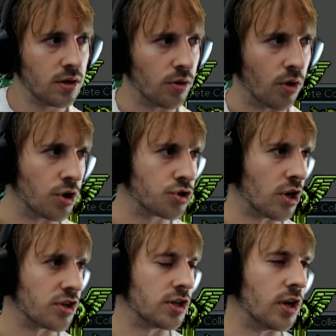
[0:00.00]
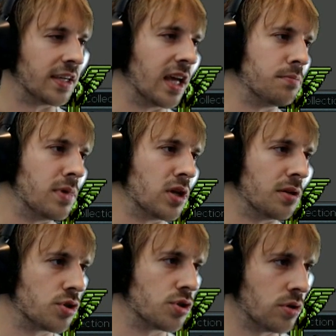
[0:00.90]
or should I say like get meta
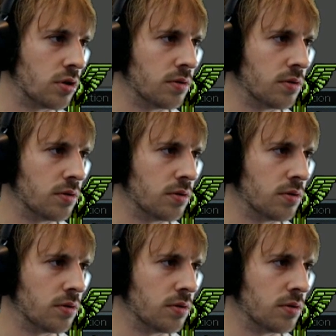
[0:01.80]
monster?